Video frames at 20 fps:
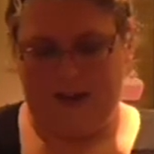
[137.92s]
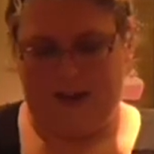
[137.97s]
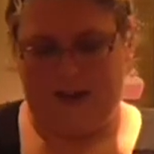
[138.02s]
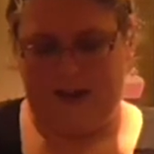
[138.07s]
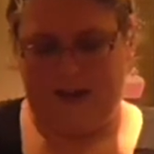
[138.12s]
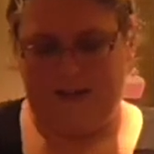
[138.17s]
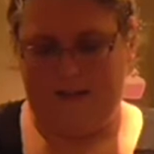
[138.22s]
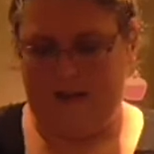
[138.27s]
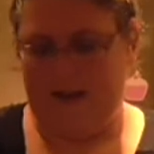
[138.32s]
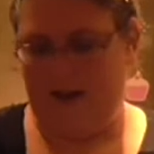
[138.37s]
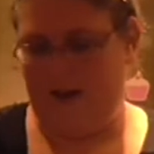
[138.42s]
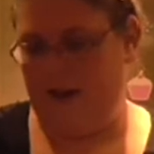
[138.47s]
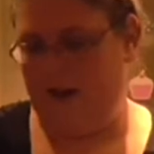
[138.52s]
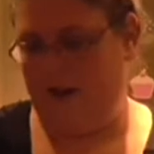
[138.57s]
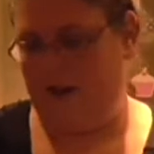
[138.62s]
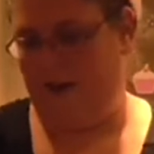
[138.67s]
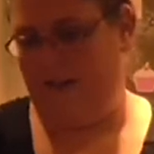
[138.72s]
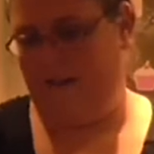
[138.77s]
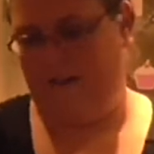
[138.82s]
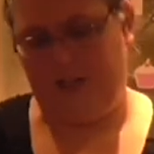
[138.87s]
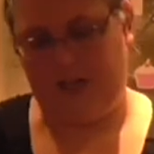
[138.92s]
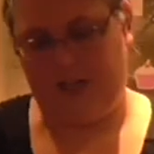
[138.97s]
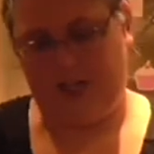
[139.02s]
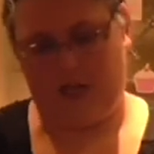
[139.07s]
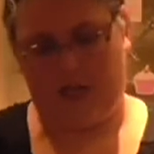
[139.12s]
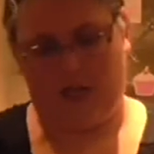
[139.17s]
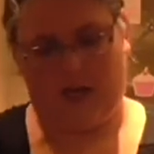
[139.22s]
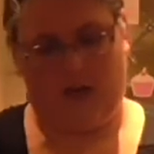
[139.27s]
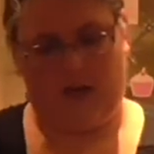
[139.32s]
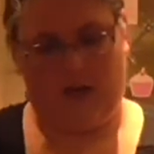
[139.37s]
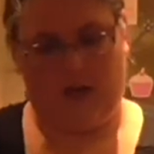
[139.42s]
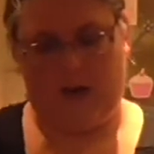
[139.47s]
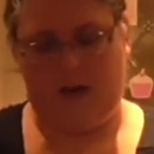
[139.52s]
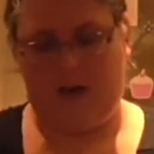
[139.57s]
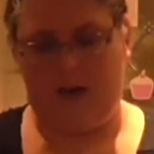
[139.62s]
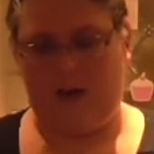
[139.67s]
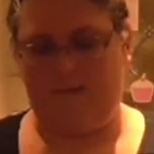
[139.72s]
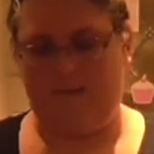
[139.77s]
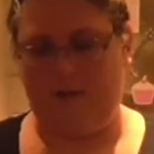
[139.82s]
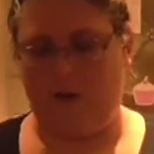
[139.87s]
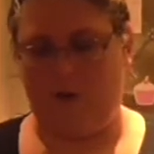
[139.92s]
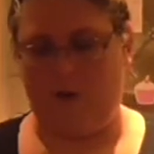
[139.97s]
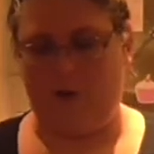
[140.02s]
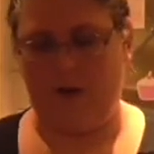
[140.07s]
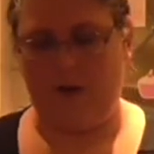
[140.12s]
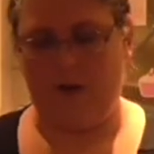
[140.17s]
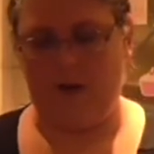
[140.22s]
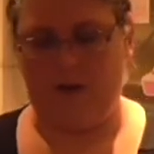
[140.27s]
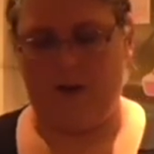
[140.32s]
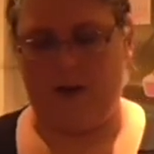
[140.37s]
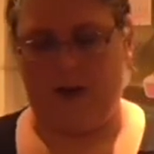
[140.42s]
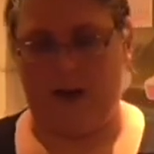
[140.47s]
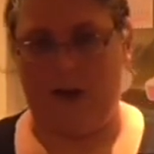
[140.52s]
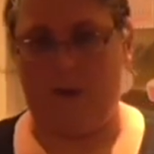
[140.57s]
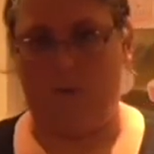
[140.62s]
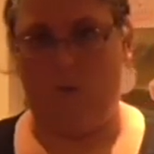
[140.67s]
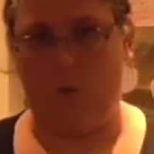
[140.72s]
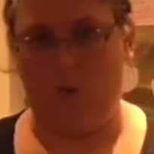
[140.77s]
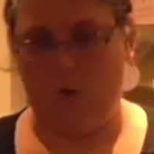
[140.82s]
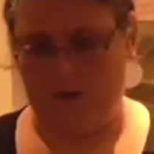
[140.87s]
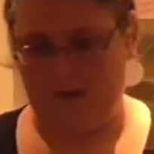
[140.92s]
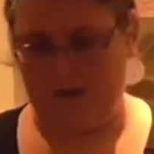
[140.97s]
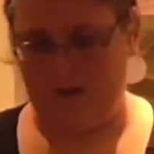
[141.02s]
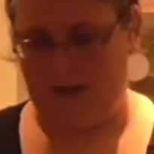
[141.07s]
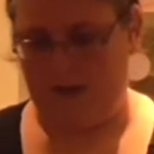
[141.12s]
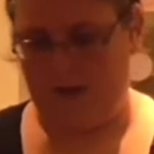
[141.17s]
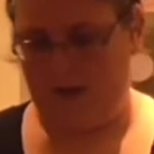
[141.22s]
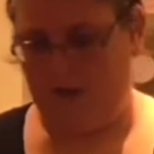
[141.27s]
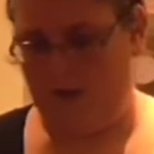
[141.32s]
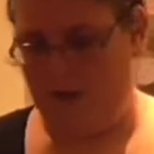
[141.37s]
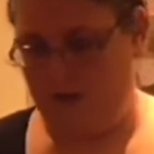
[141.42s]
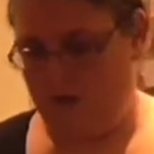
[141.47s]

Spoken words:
And then in this jug here I've got oil and water.